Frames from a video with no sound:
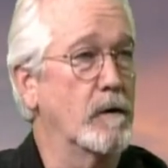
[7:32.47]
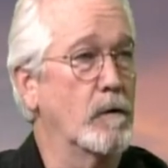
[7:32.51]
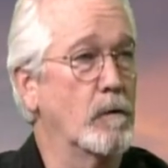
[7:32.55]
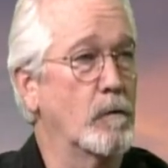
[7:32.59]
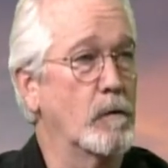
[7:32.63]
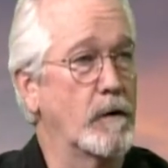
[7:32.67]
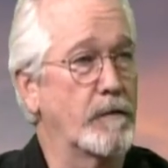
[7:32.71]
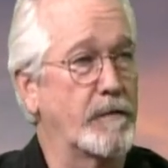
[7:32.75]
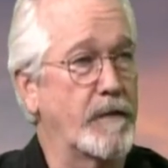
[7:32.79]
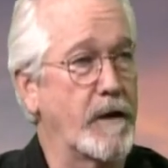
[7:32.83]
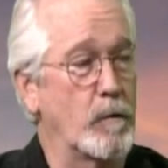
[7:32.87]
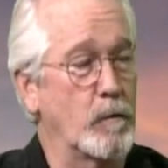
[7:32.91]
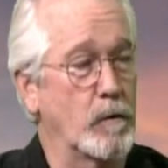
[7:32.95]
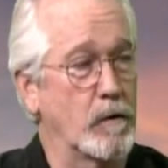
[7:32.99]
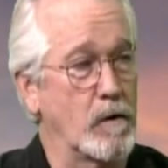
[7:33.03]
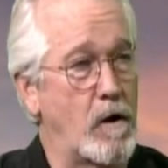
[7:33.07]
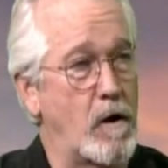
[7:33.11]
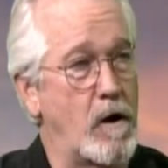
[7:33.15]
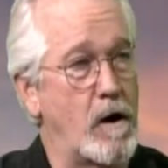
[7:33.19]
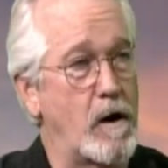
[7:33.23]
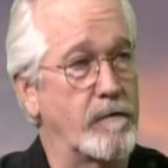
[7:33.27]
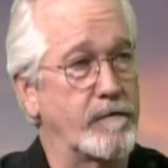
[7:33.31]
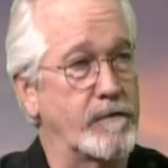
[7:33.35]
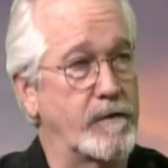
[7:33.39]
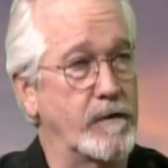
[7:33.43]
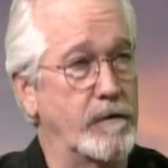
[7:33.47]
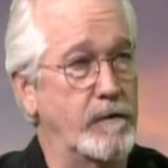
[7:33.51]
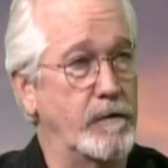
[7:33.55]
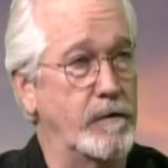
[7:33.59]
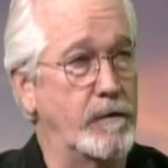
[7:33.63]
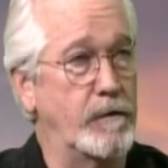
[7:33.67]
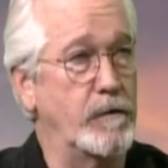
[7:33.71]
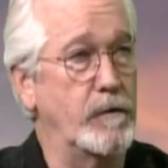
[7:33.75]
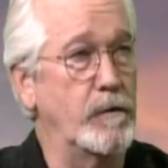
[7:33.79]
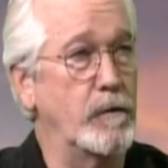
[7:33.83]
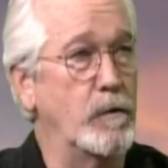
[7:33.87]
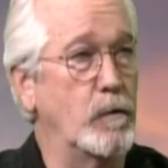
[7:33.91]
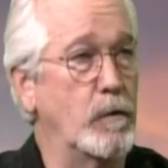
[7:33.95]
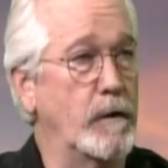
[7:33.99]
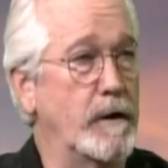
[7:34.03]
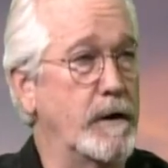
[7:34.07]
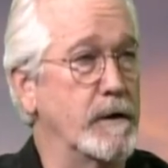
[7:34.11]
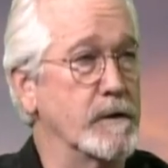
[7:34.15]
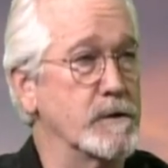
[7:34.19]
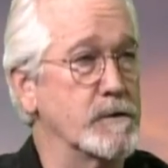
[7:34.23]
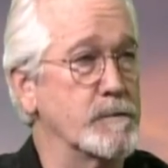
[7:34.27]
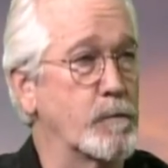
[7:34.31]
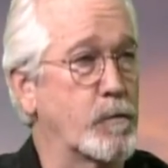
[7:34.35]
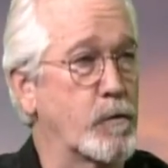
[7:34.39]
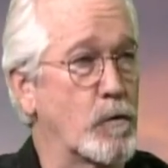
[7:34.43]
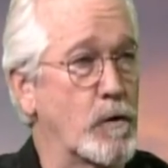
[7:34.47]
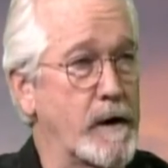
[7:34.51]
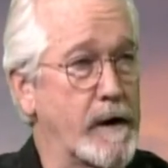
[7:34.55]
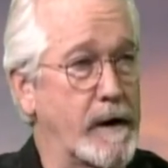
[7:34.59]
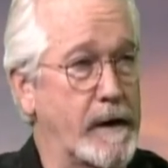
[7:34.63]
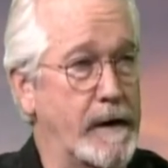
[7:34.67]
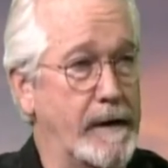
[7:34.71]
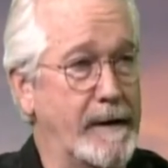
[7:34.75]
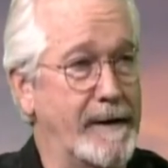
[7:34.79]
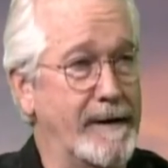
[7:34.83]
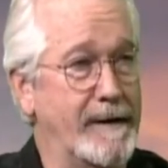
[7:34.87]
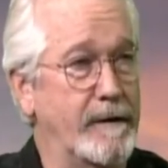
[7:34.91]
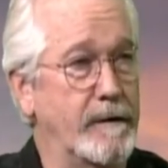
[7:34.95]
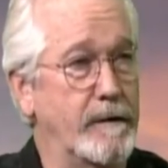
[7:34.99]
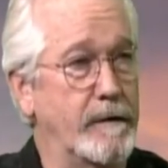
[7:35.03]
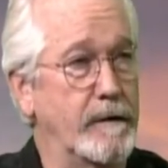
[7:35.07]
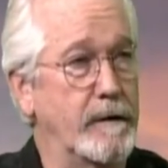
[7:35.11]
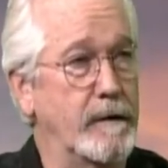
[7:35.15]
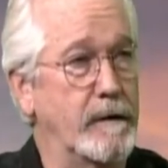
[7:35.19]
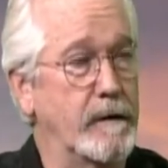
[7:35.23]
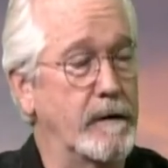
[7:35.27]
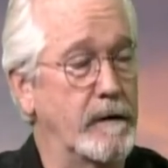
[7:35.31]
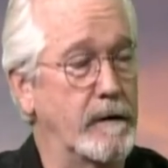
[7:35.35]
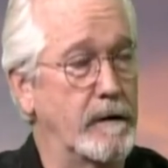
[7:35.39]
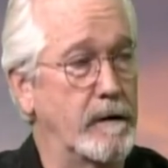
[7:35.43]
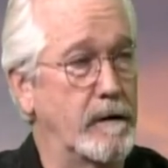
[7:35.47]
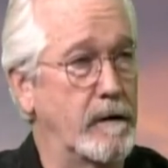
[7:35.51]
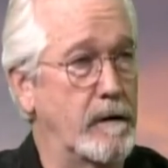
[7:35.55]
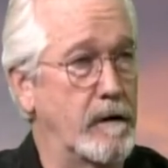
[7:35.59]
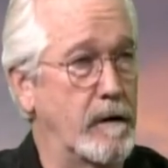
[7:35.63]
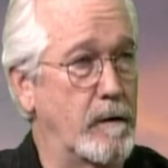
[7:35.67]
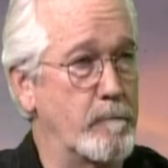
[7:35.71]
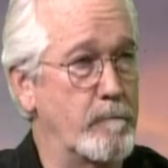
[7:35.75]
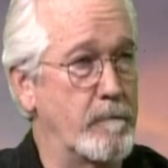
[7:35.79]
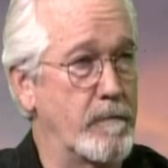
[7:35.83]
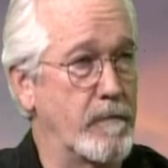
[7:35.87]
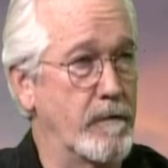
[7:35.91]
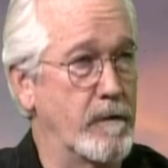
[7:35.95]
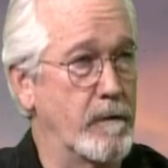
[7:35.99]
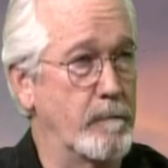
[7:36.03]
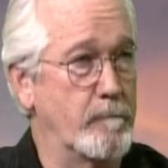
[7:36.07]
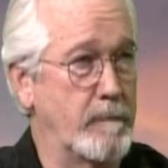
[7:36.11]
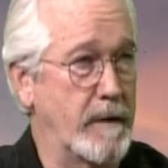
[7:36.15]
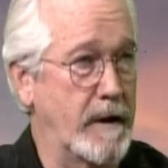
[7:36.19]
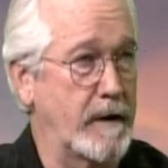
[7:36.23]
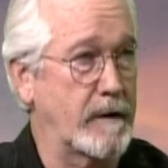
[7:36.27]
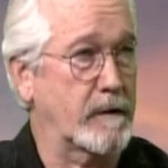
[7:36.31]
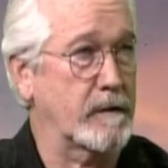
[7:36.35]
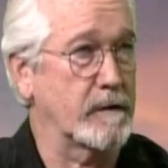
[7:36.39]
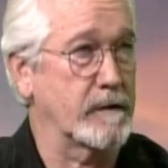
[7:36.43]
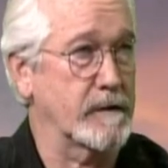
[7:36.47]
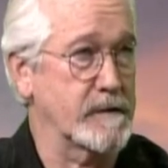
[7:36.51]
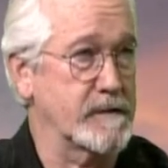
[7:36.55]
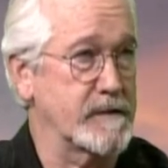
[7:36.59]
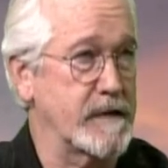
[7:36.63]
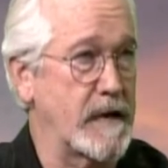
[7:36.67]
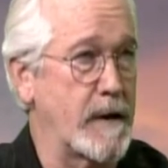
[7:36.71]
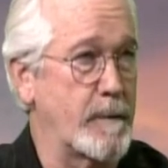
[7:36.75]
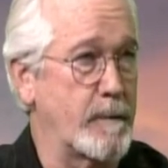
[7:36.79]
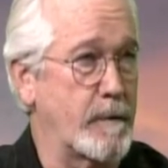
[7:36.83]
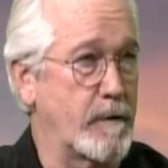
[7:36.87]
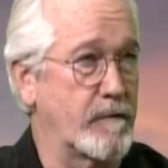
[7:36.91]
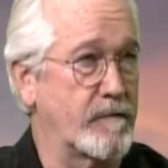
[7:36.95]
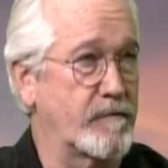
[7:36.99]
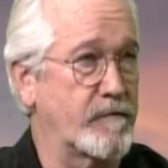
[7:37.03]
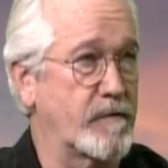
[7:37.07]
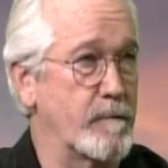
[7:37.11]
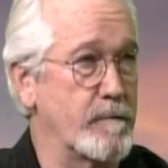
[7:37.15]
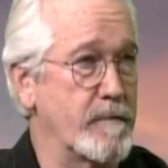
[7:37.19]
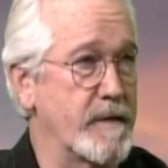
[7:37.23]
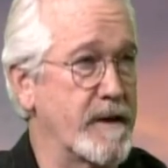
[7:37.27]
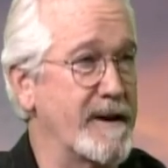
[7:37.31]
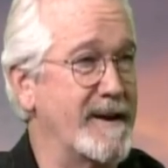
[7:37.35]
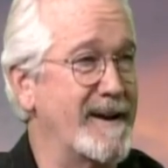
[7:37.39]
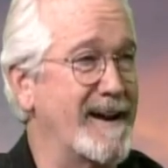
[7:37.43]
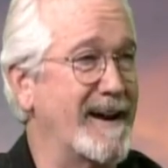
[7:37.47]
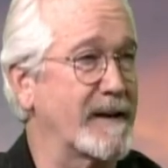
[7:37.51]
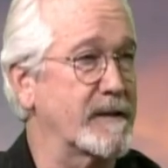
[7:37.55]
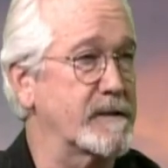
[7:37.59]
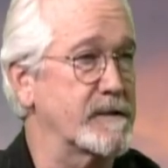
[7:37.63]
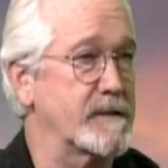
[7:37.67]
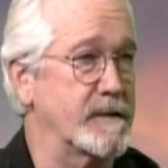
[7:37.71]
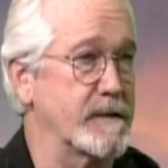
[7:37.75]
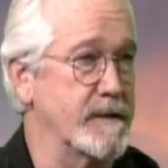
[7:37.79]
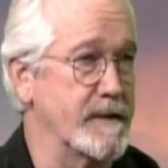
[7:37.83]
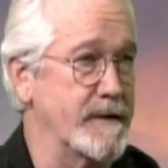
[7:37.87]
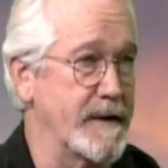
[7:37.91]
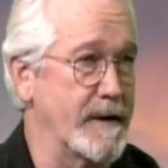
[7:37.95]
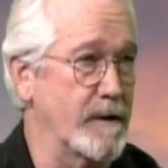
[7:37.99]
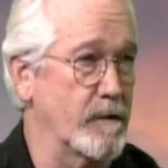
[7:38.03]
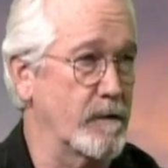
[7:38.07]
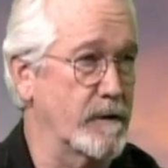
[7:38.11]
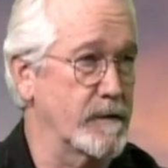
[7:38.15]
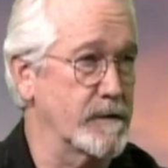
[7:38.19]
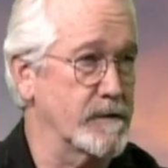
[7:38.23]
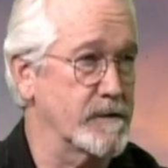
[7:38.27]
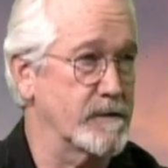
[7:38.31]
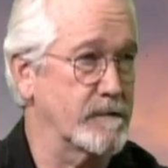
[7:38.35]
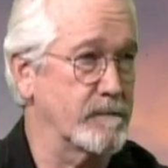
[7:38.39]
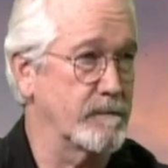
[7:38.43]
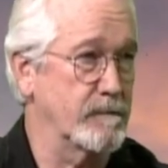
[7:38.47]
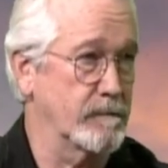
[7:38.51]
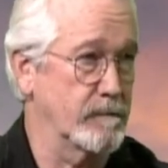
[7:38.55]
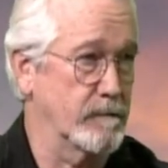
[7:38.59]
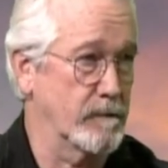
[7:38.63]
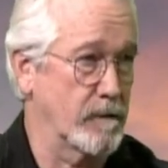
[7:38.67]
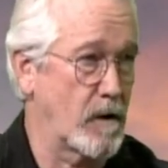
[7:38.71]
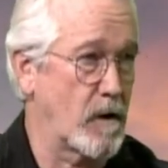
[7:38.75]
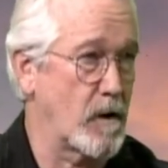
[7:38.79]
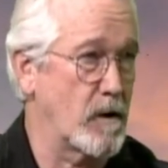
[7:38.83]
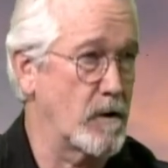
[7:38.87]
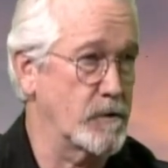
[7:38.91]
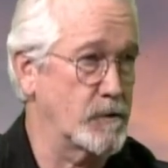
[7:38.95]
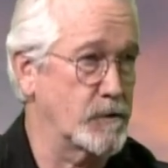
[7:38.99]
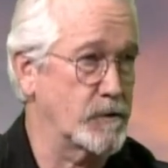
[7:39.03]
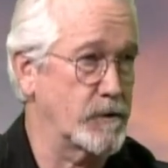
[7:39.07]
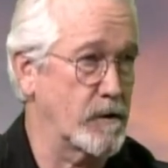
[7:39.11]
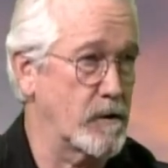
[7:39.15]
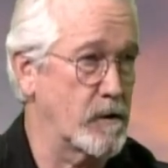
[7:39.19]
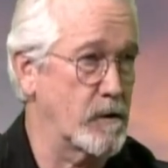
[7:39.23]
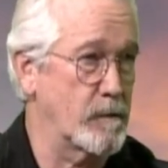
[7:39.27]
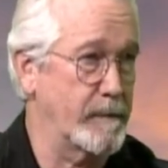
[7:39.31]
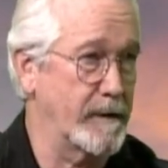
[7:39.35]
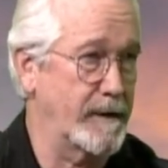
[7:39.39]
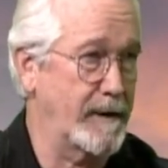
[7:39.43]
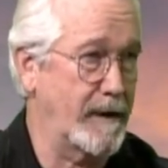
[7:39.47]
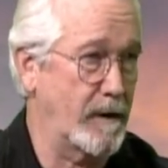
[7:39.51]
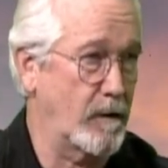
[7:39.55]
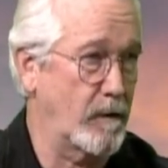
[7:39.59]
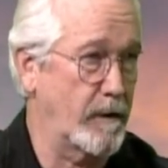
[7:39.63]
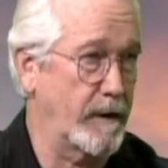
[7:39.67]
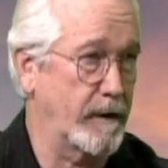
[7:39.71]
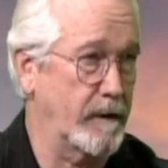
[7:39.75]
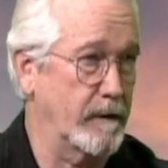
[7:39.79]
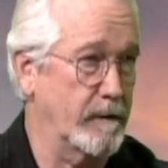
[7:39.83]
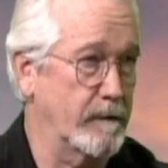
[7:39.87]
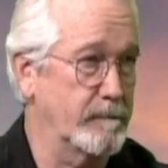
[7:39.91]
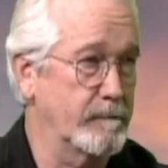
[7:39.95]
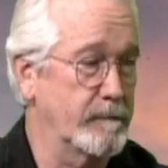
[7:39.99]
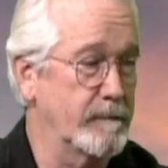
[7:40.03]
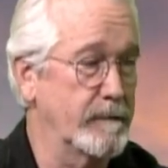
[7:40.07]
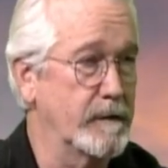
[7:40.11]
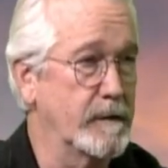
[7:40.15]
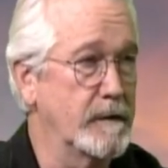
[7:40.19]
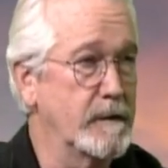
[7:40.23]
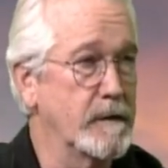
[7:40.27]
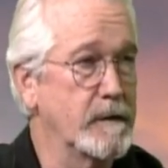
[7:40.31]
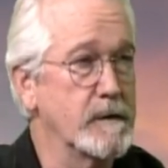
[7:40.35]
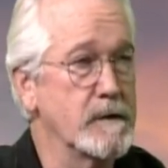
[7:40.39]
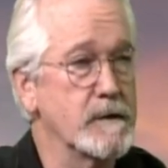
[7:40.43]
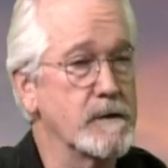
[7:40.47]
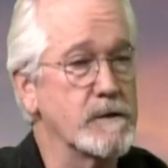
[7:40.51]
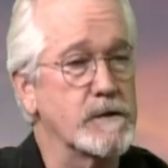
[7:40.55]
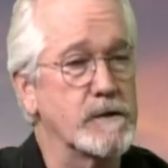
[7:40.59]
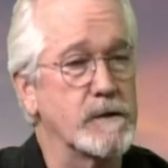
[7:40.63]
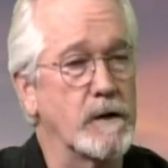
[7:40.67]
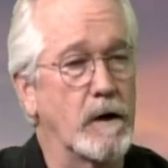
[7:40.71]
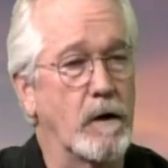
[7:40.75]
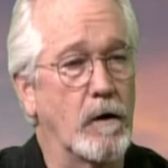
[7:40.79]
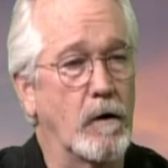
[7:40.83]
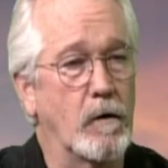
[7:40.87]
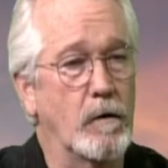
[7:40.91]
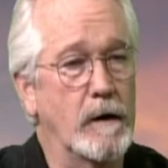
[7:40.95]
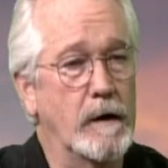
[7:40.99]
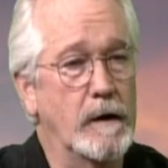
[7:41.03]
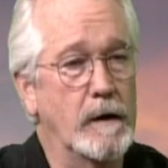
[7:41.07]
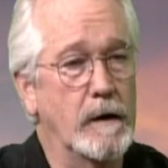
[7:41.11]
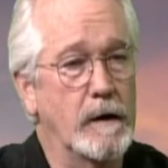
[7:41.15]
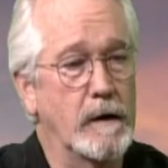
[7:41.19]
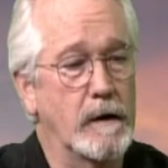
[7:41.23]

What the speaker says: what they will often do is bring in a medical examiner from the next nearest large urban area. So